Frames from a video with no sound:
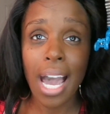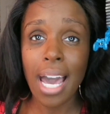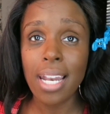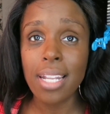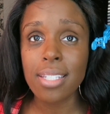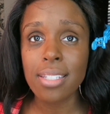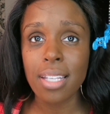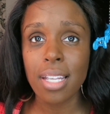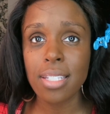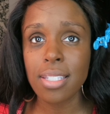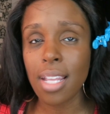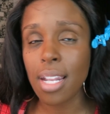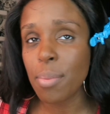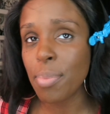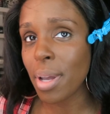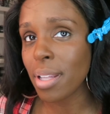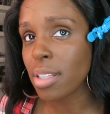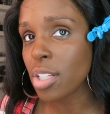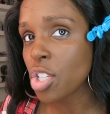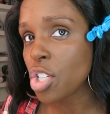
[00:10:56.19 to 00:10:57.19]
honestly, it's not
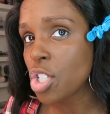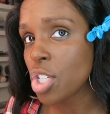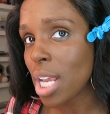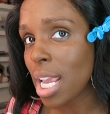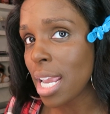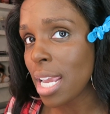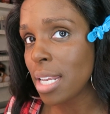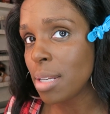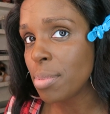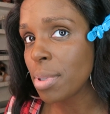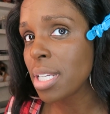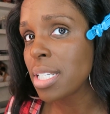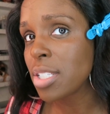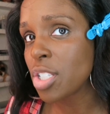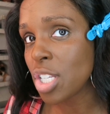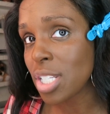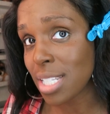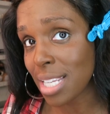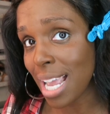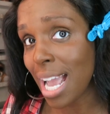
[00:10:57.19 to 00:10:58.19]
about the shade
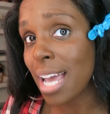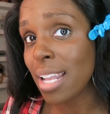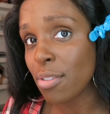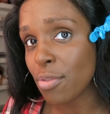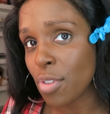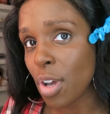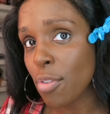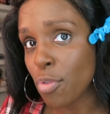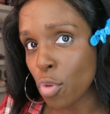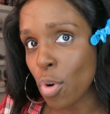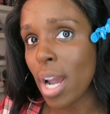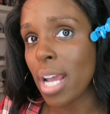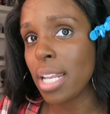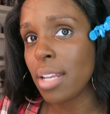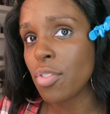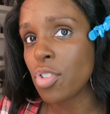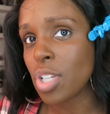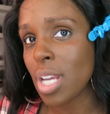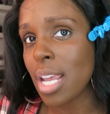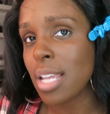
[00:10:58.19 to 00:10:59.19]
because she's got a
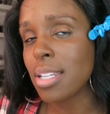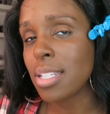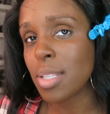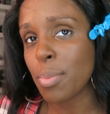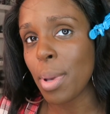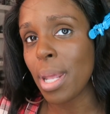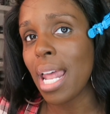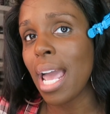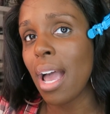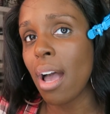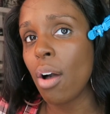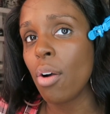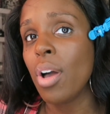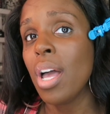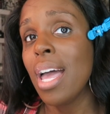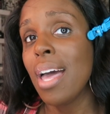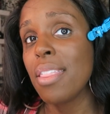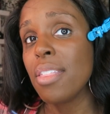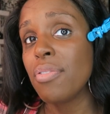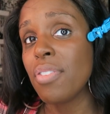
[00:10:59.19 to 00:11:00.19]
variety of shades. It's about
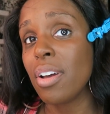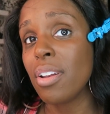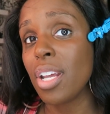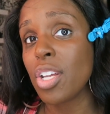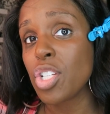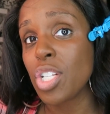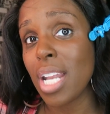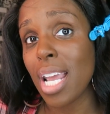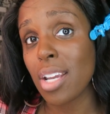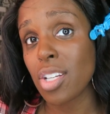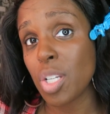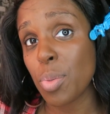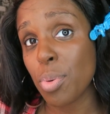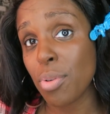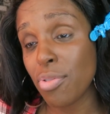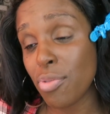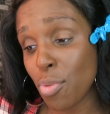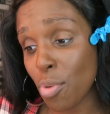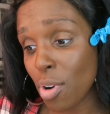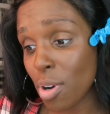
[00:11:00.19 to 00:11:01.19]
how the foundation actually
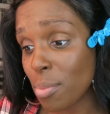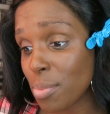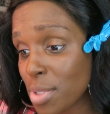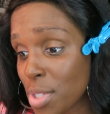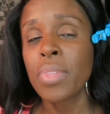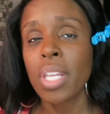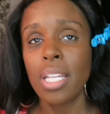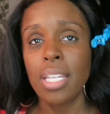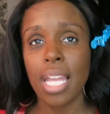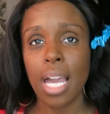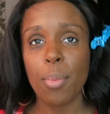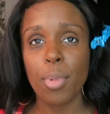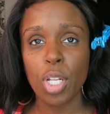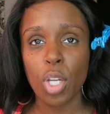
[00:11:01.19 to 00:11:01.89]
performs. Now I'm